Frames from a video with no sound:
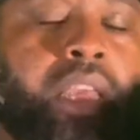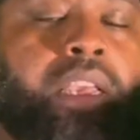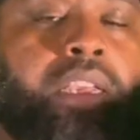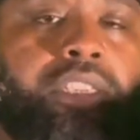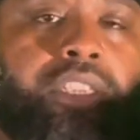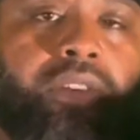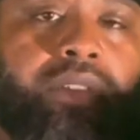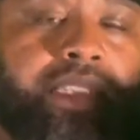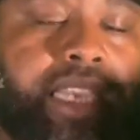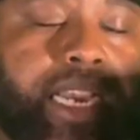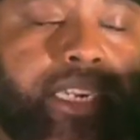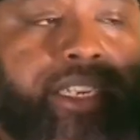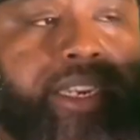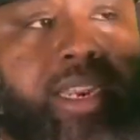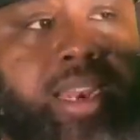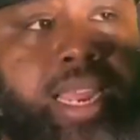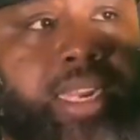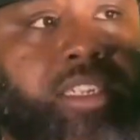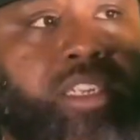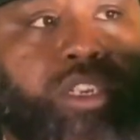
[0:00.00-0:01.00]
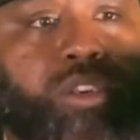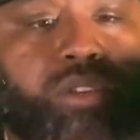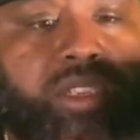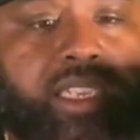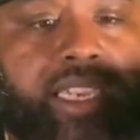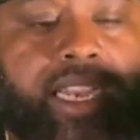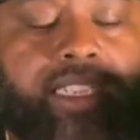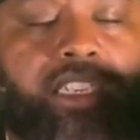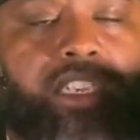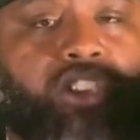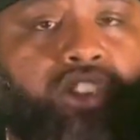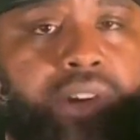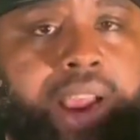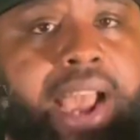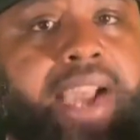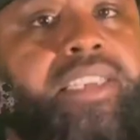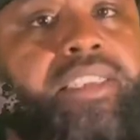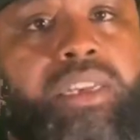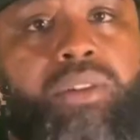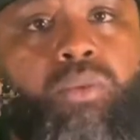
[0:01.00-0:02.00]
So it's actually like two sets of
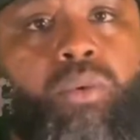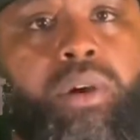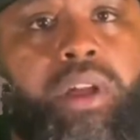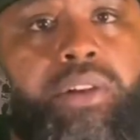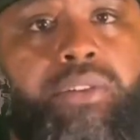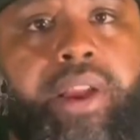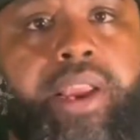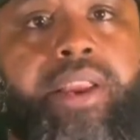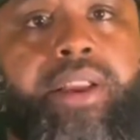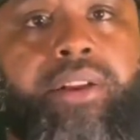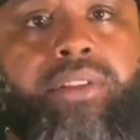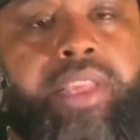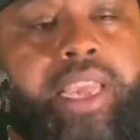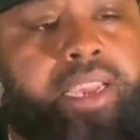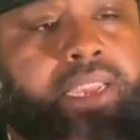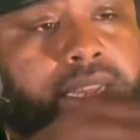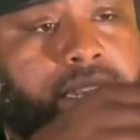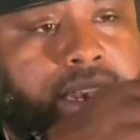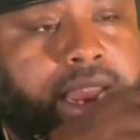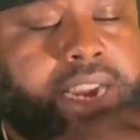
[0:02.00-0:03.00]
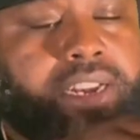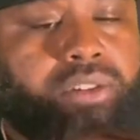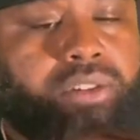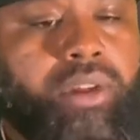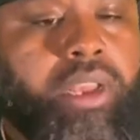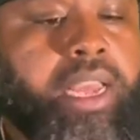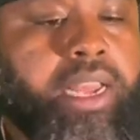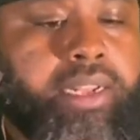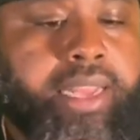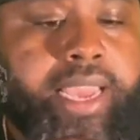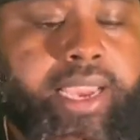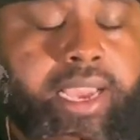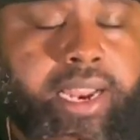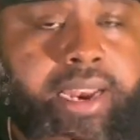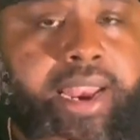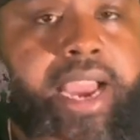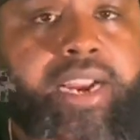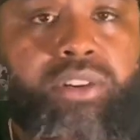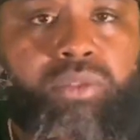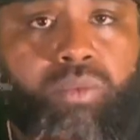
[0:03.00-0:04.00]
tracks in one right here. They
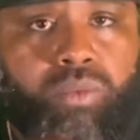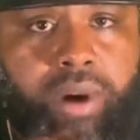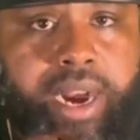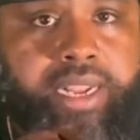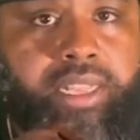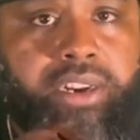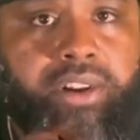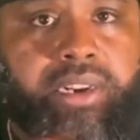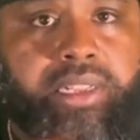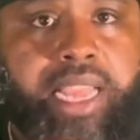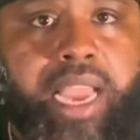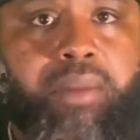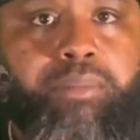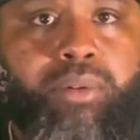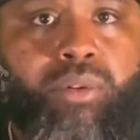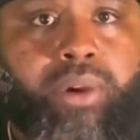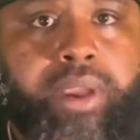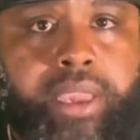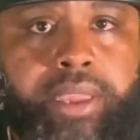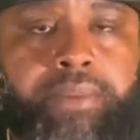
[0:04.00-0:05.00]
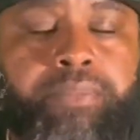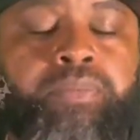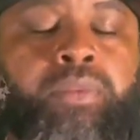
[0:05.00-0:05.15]
connect right there at that point.